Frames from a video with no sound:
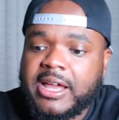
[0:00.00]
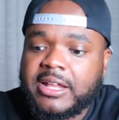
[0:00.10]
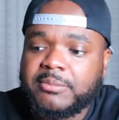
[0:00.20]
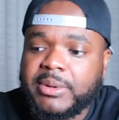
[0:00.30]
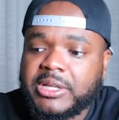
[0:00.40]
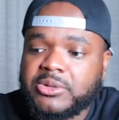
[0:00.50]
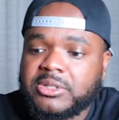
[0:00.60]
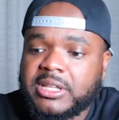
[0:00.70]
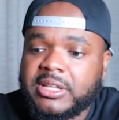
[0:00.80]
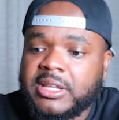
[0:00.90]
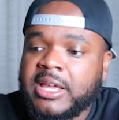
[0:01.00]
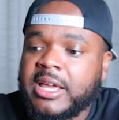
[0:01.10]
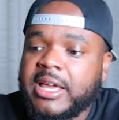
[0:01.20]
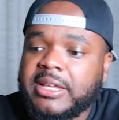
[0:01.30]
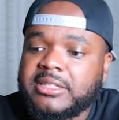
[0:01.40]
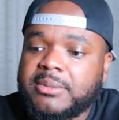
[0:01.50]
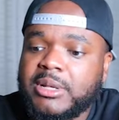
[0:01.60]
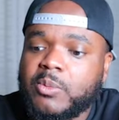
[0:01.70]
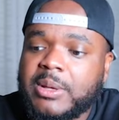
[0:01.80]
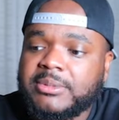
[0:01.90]
ad by using a
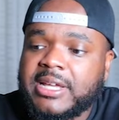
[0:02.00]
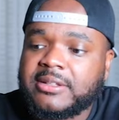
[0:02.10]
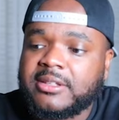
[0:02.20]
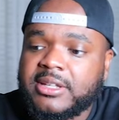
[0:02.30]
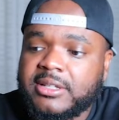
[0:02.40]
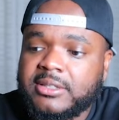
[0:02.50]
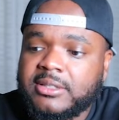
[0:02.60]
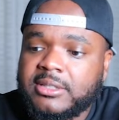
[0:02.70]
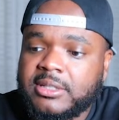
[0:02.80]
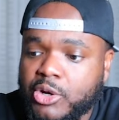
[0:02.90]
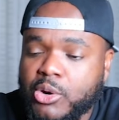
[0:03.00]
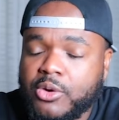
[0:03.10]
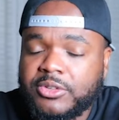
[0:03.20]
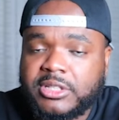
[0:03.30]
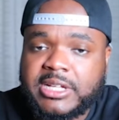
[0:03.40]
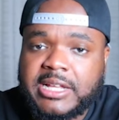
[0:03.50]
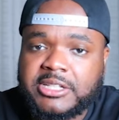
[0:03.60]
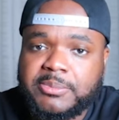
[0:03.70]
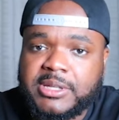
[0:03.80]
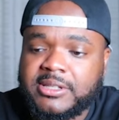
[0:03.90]
similar website to this, go over to
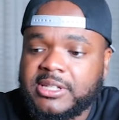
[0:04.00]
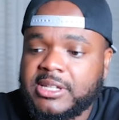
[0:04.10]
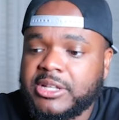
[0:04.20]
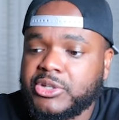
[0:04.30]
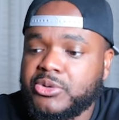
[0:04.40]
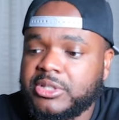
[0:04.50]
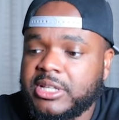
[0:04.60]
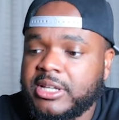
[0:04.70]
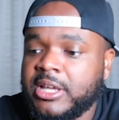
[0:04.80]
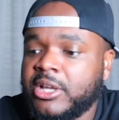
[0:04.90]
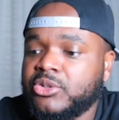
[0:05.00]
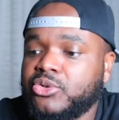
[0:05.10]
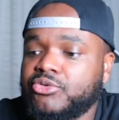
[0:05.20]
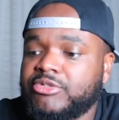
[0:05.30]
ChatGPT and use it to